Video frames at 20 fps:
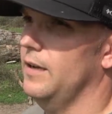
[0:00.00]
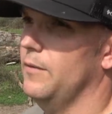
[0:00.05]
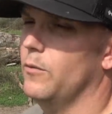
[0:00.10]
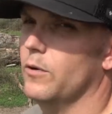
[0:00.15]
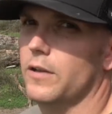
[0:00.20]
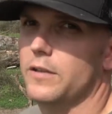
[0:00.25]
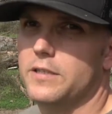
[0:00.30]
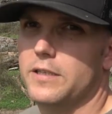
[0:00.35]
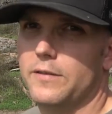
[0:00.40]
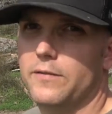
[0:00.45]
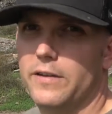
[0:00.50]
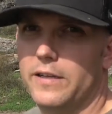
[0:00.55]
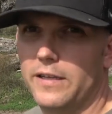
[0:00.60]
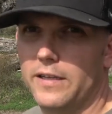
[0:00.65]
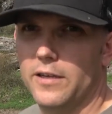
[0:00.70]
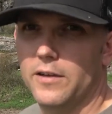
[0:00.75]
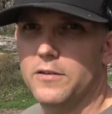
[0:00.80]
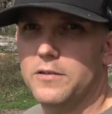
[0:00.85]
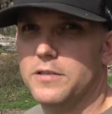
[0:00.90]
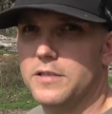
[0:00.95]
want to see
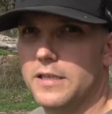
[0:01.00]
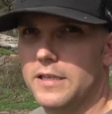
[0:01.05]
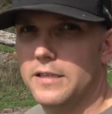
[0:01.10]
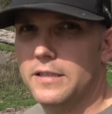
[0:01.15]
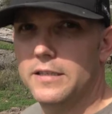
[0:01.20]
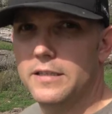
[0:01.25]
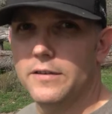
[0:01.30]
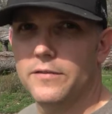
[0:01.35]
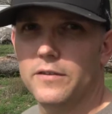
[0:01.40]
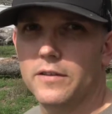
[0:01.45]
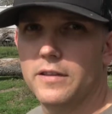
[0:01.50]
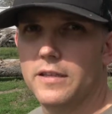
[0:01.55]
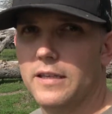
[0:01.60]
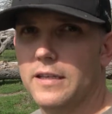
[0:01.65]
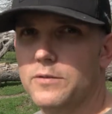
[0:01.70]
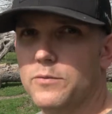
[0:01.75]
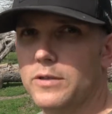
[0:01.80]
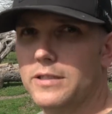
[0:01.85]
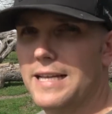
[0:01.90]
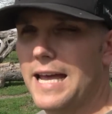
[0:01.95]
videos, see different
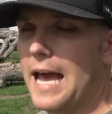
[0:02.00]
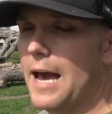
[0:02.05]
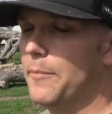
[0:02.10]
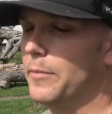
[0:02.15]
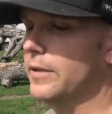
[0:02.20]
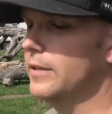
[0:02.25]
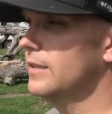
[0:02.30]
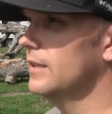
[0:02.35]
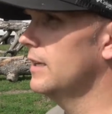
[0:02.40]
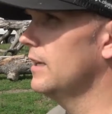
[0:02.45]
things, what's happened.